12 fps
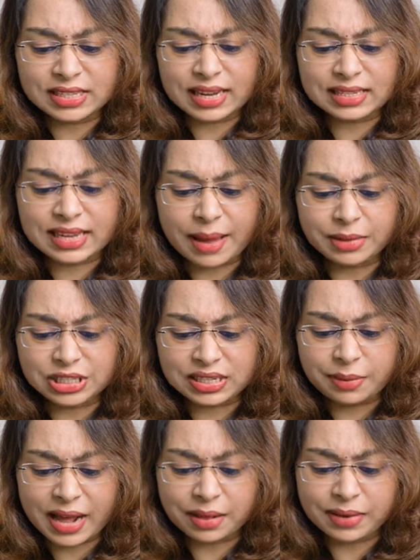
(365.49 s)
physics,
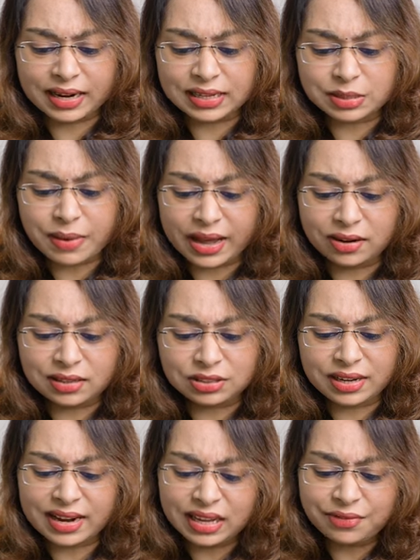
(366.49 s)
chemistry, mathematics,
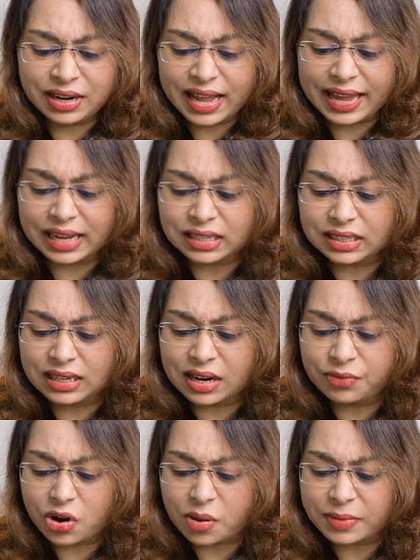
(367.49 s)
biology, and even like earth and
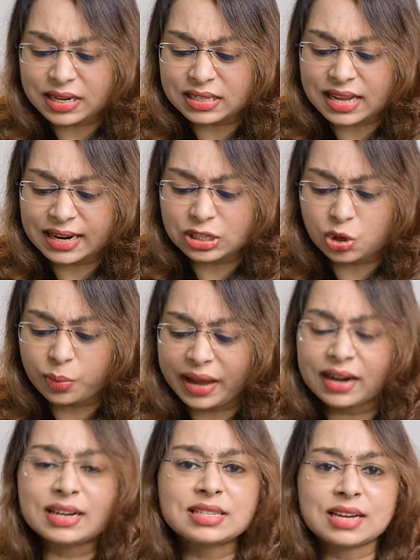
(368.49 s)
environmental science, you
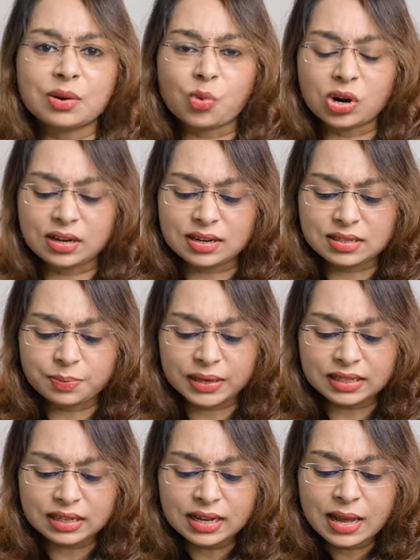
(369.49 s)
may understand what it is.
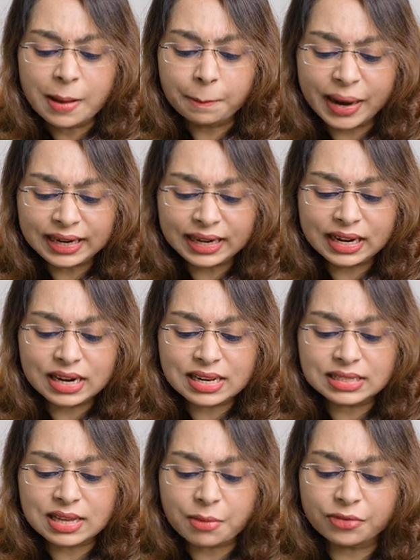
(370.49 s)
But
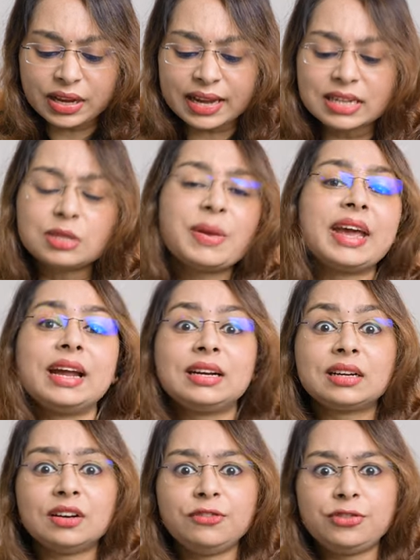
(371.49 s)
materials, some of the kids may
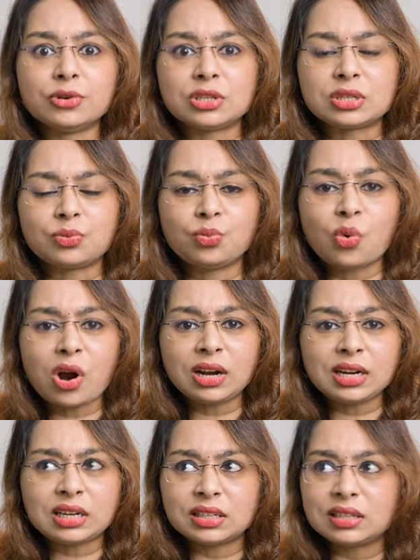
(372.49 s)
get confused.
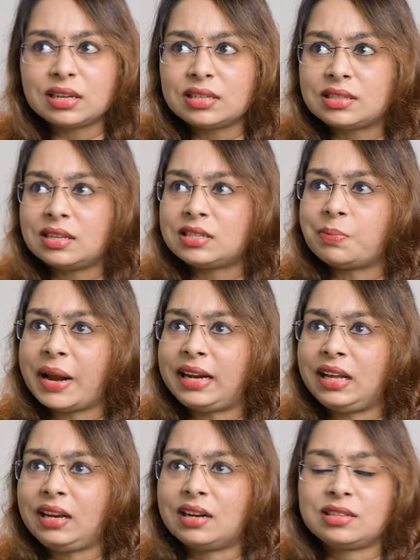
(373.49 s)
What is this
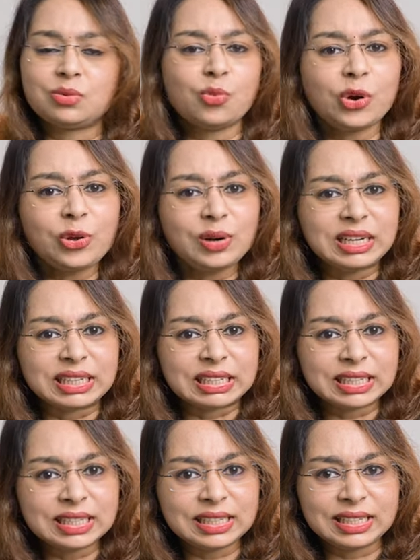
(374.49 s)
materials? What do you
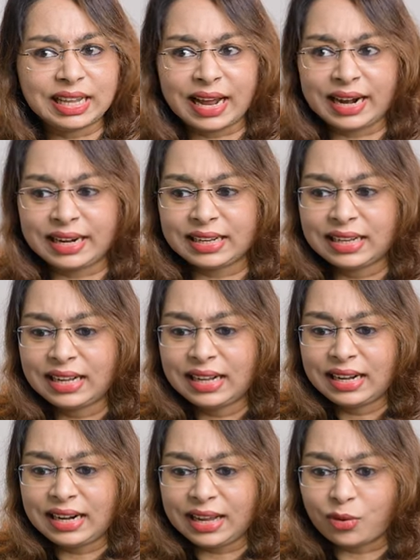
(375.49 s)
learn in that?
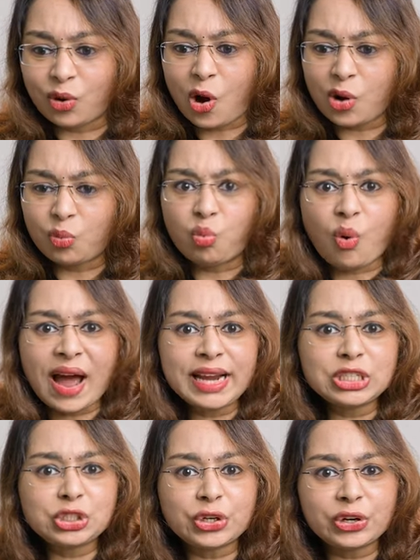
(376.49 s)
Like, or
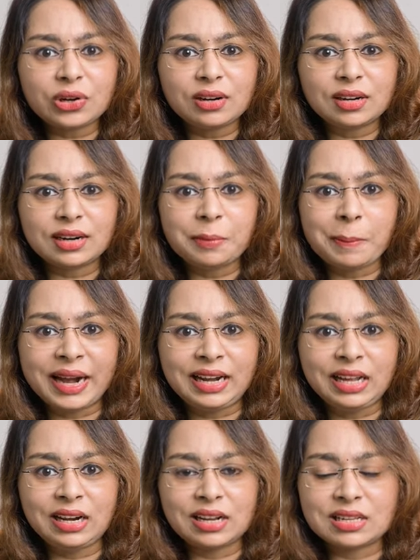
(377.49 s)
why should you learn
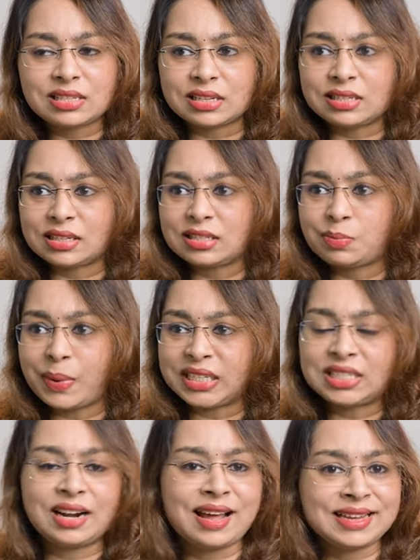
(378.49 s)
materials as a
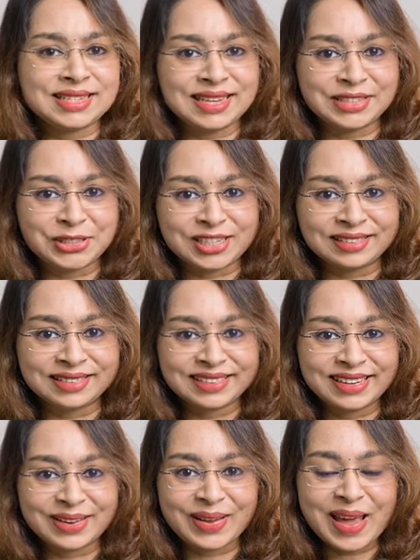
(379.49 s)
specialization?
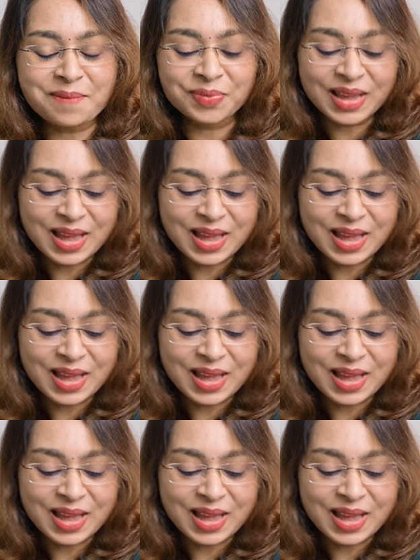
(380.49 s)
Okay.